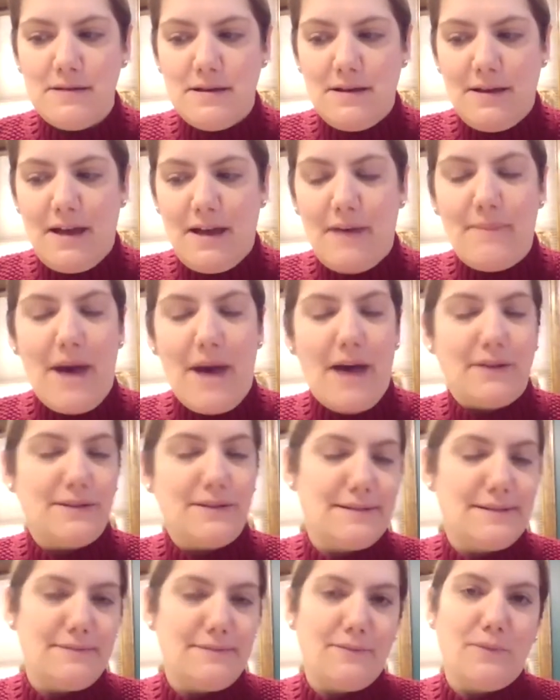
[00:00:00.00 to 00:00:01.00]
about
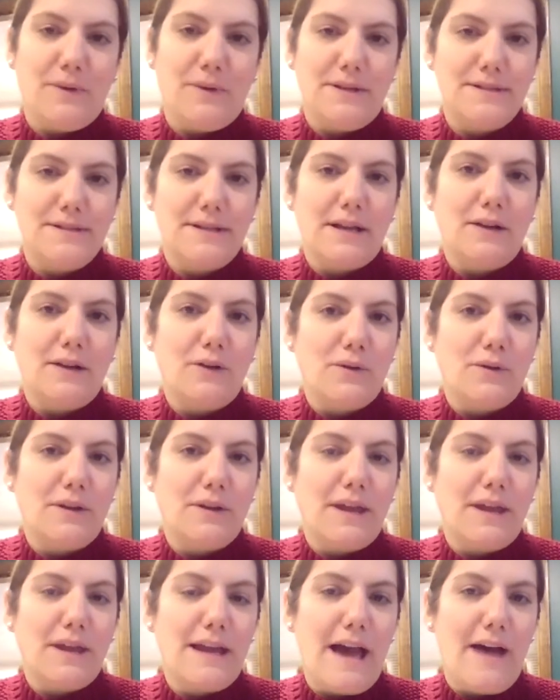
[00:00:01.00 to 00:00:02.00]
what it's going to look
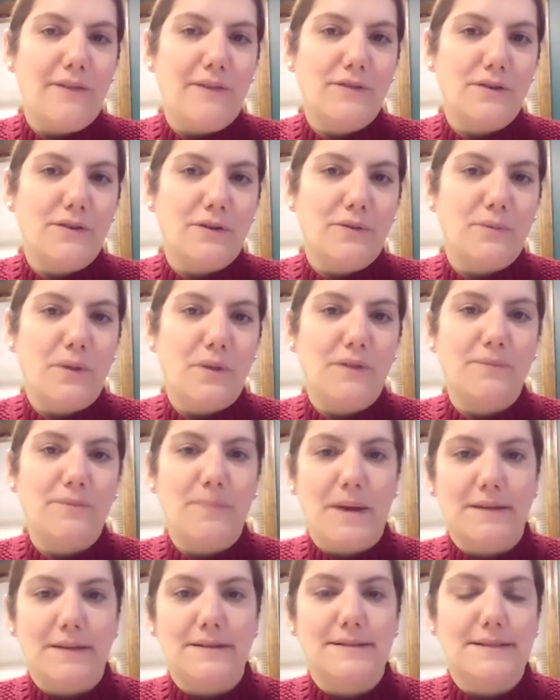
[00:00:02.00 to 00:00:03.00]
like after, and we've
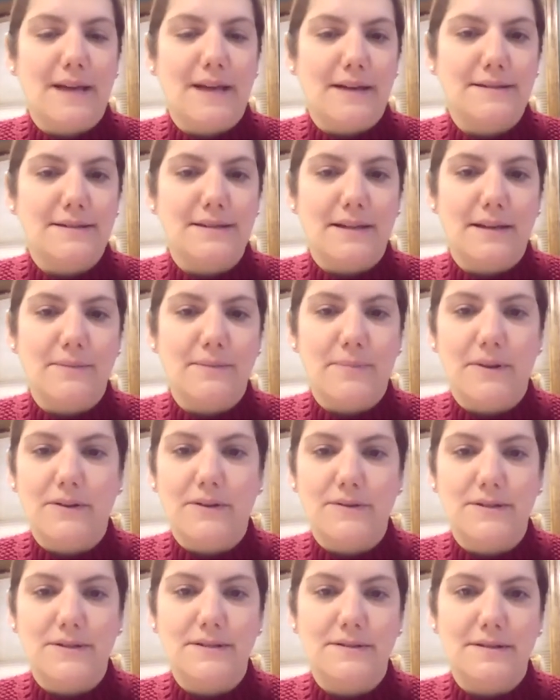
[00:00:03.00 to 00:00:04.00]
been discussing it, but
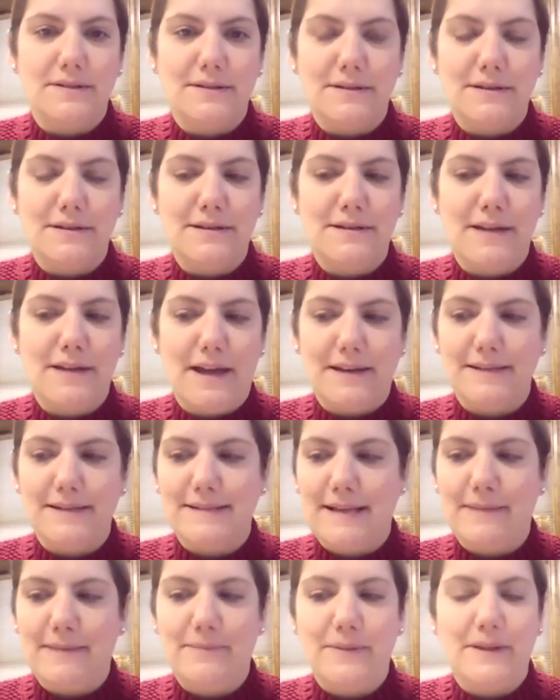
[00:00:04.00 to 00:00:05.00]
there's not a
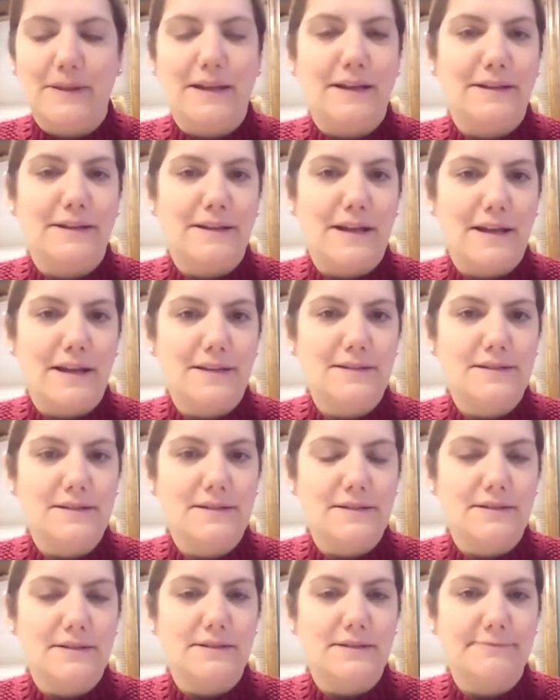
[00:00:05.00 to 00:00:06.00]
set plan yet.
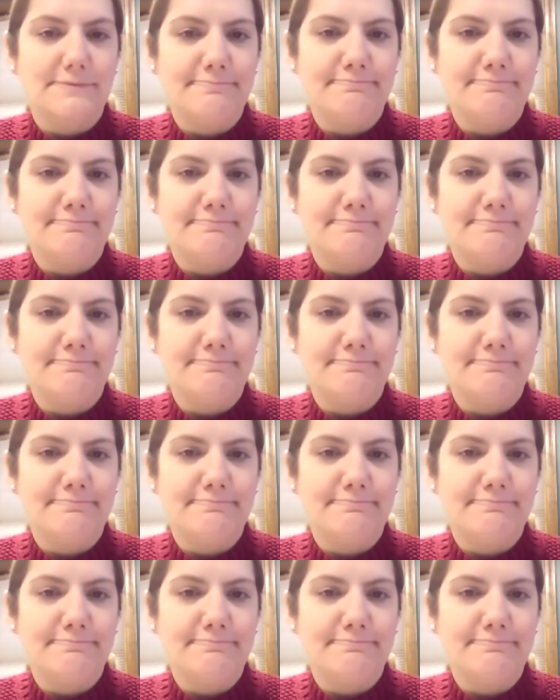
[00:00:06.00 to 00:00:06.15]
So